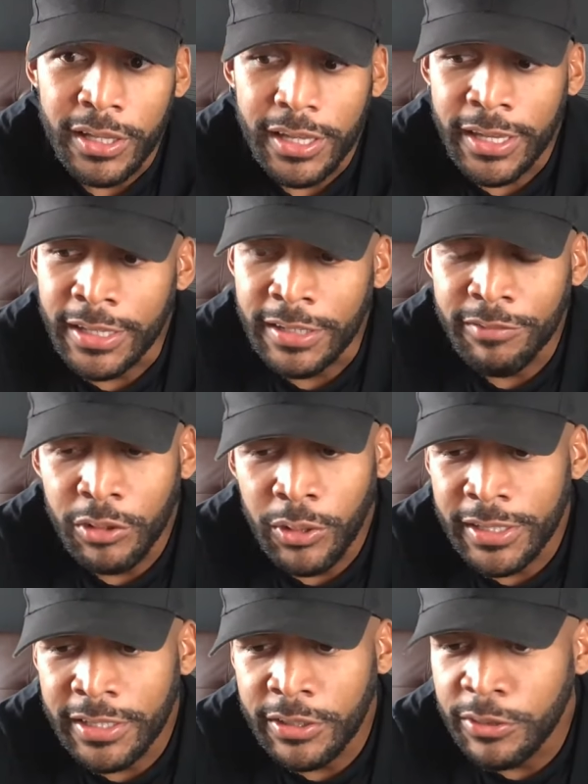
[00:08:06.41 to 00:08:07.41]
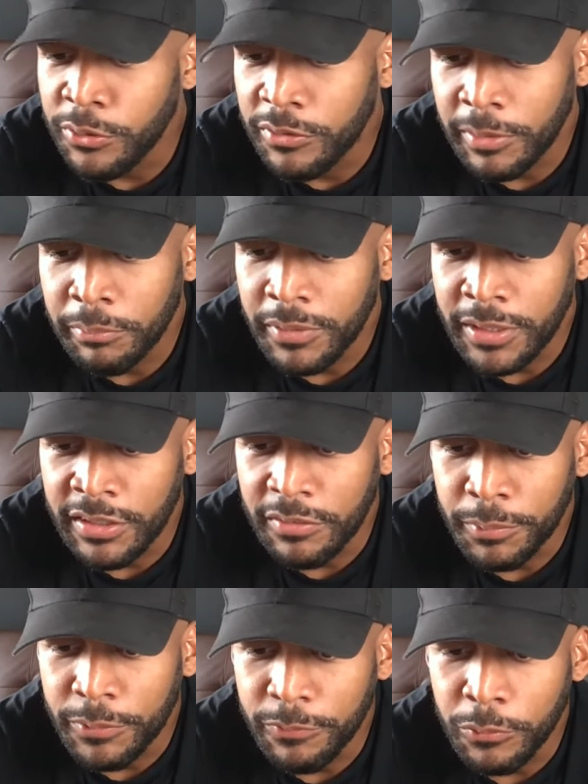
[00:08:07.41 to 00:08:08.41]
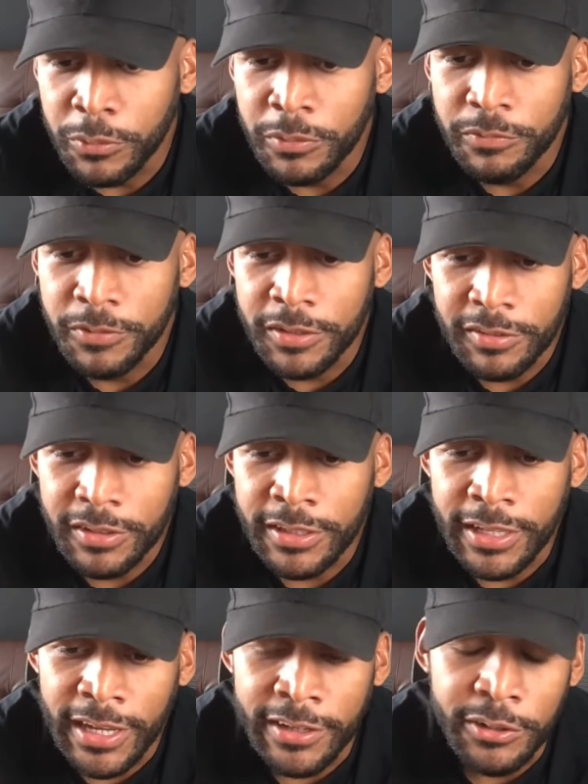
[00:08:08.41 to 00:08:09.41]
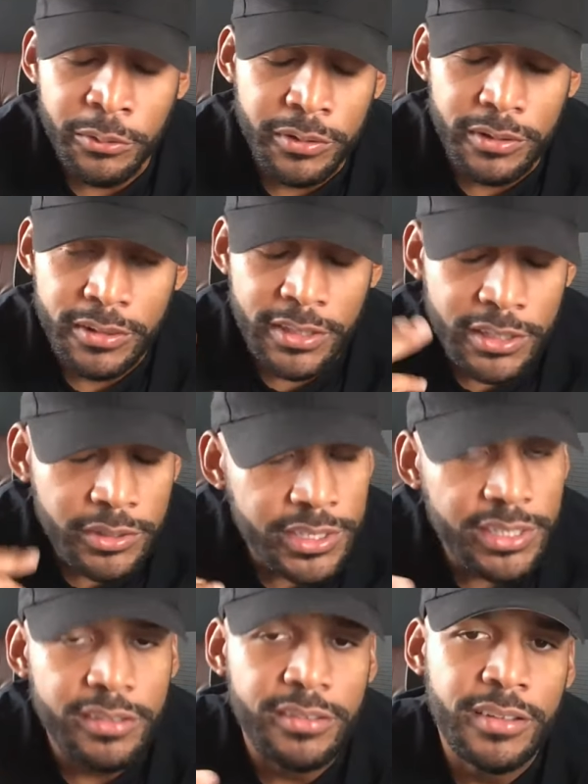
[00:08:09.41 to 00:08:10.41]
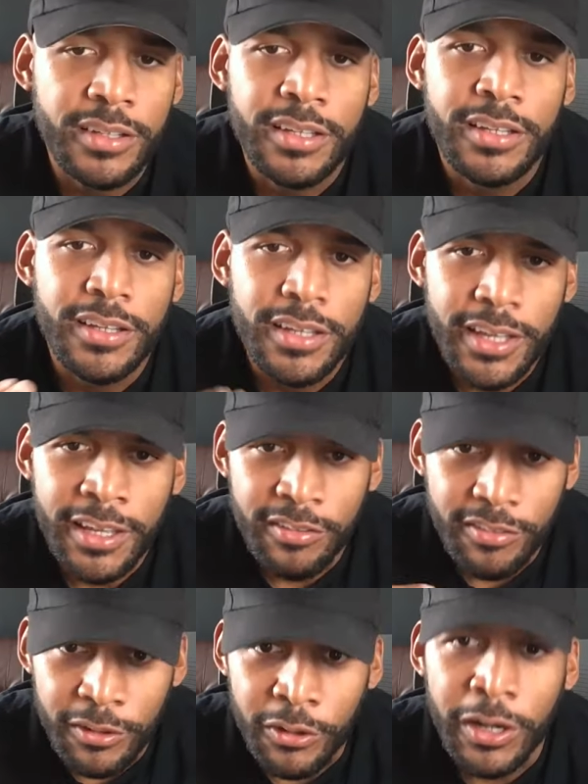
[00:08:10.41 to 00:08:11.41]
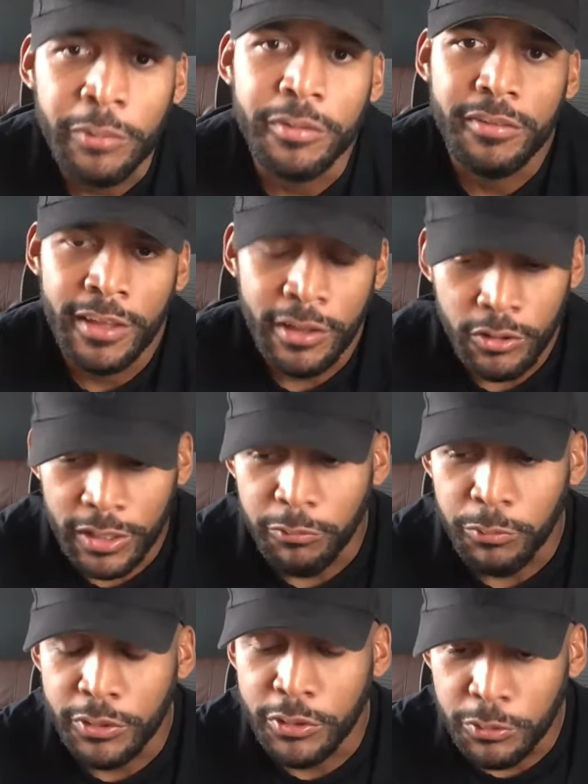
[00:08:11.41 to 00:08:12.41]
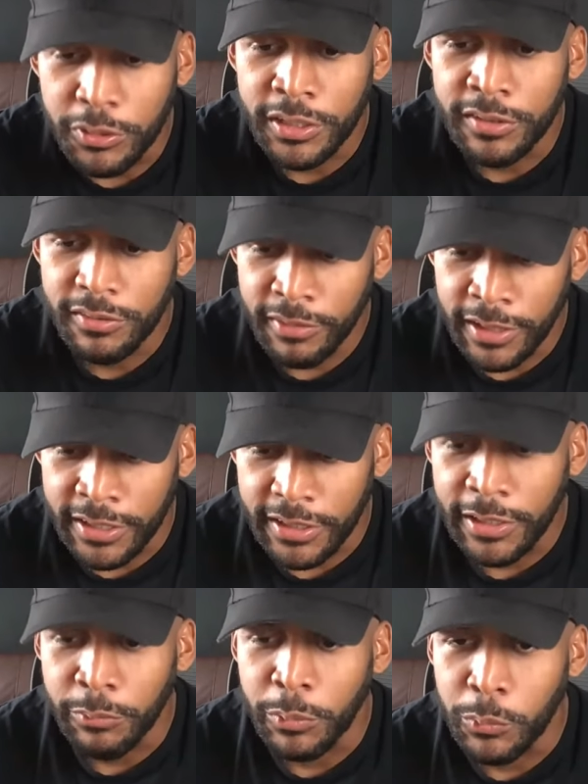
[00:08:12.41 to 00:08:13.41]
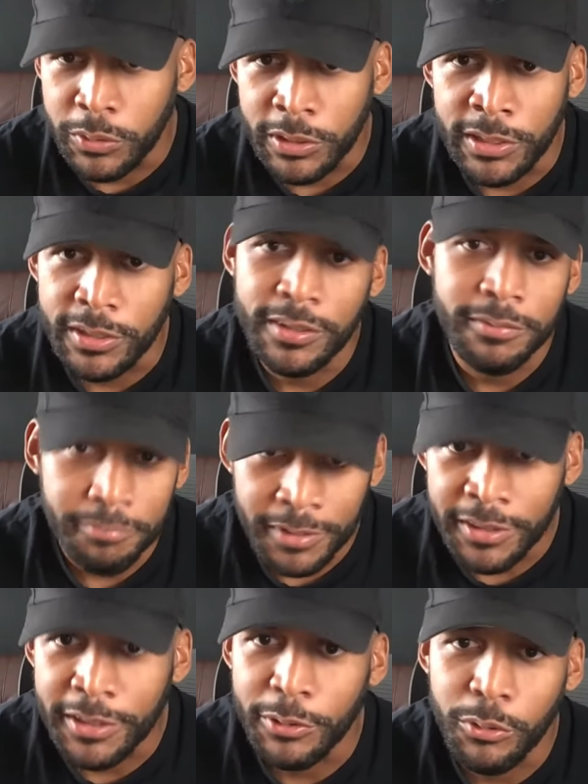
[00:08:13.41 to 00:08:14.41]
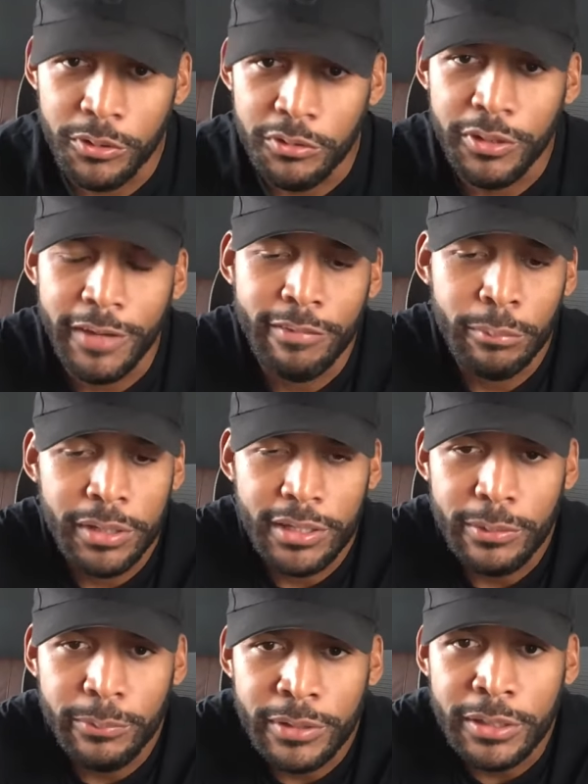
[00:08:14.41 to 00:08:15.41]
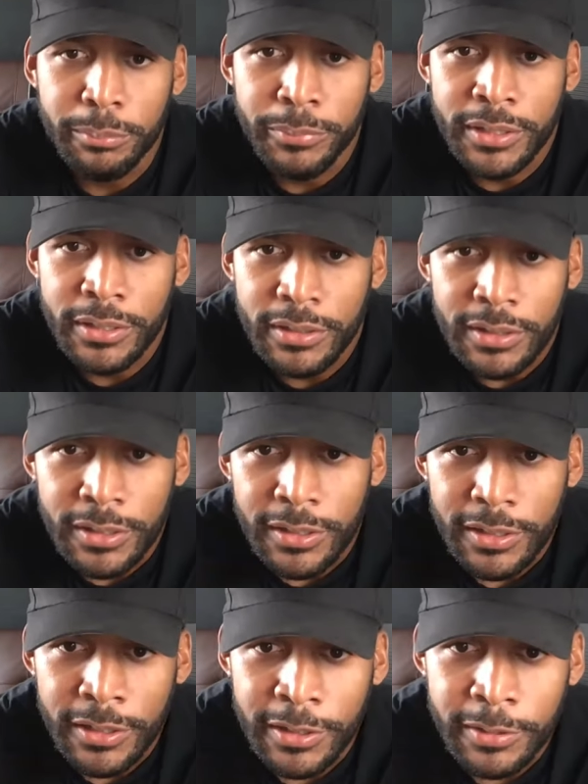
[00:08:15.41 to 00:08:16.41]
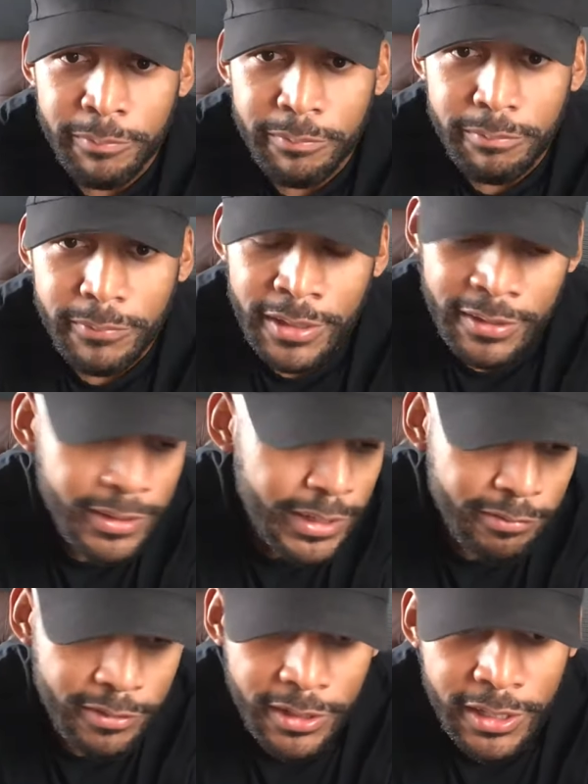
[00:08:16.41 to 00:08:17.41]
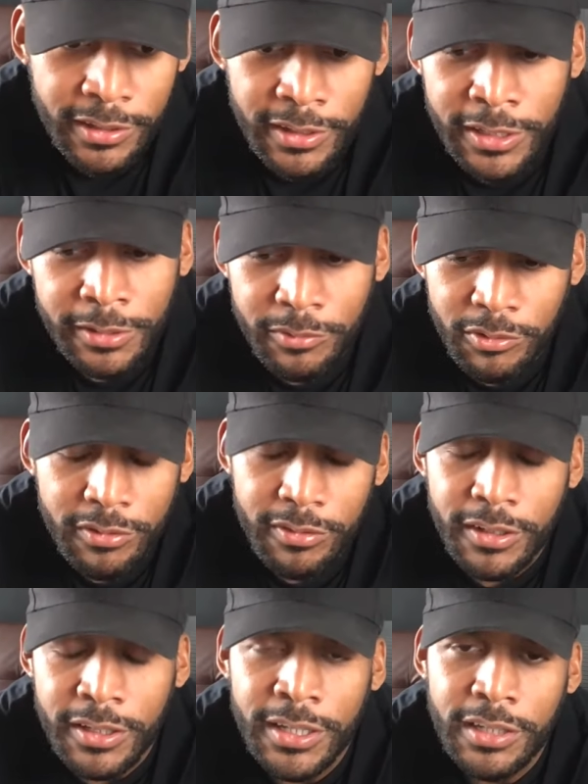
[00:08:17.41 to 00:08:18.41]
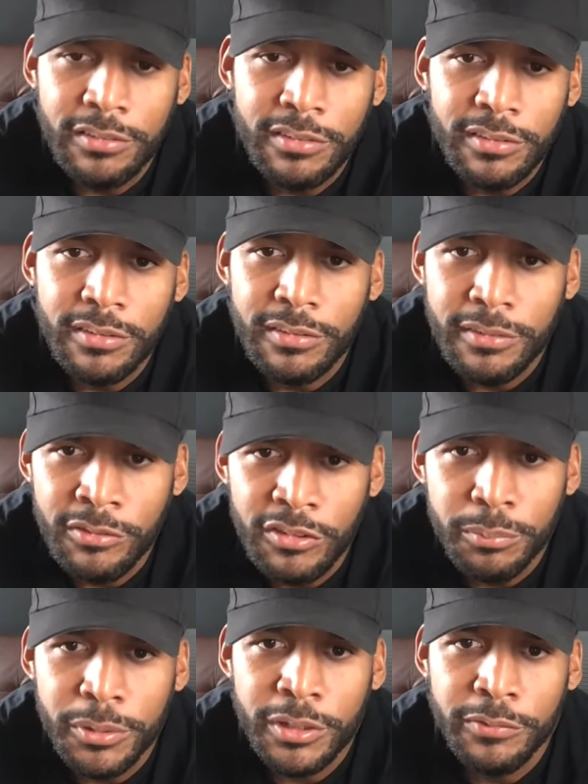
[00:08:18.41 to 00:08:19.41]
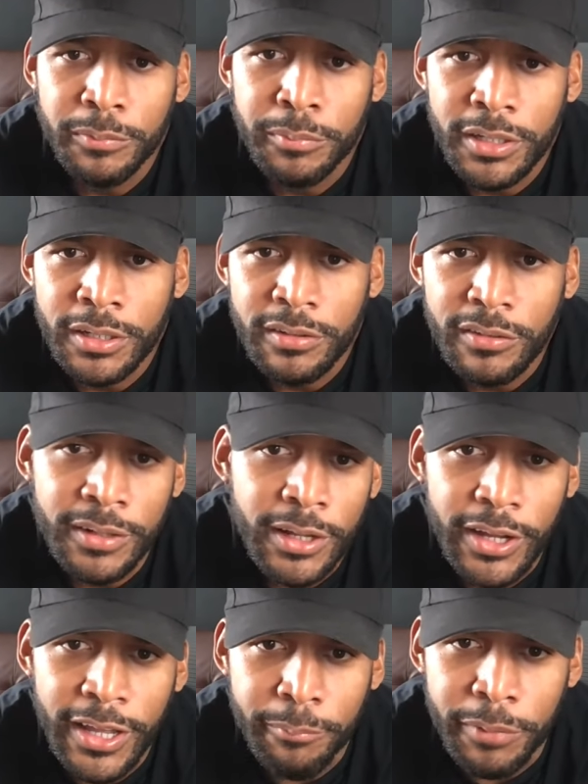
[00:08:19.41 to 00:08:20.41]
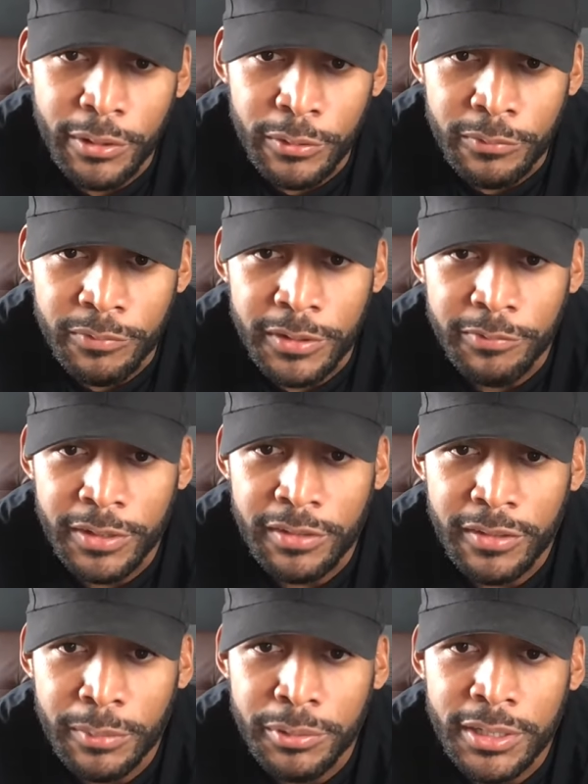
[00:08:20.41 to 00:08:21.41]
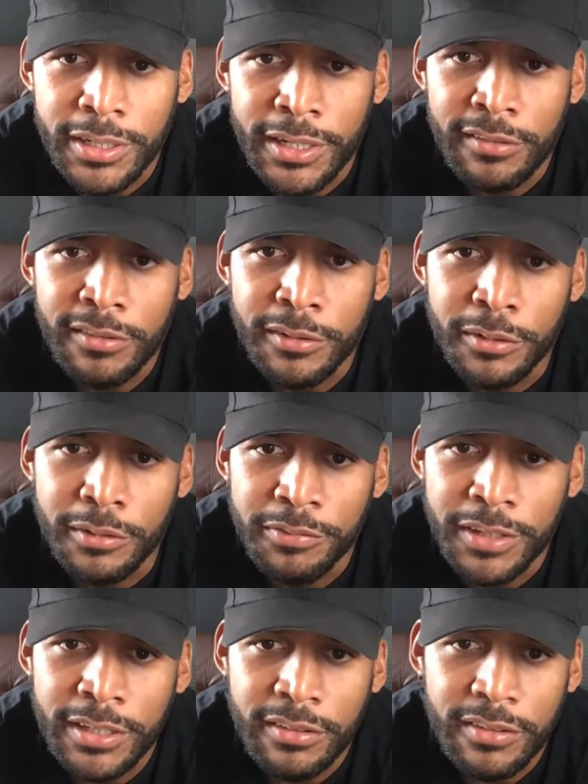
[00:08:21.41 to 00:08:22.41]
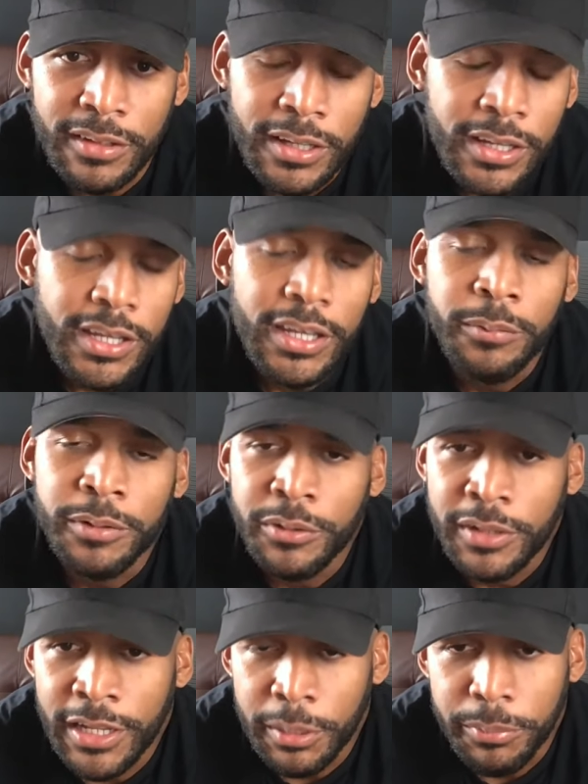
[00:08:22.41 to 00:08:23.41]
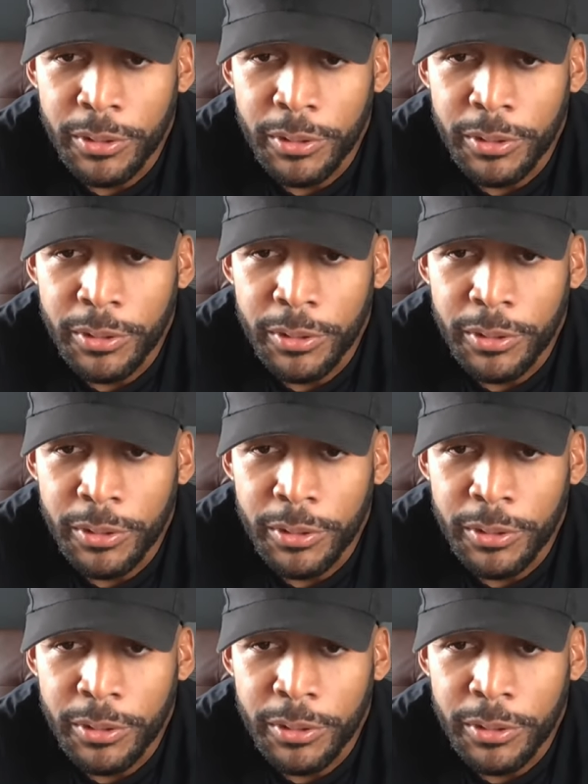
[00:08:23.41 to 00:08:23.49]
And even though I didn't do some things before physically, I knew the theories. Mm-hmm. And so I would say, okay, if we do this, like, it would work. And then of course you have to make it work. But, and then after that, like, it's just the connections and just building it from there. And so now I have my own VFX company, Nocturnal Effects, and we do a lot of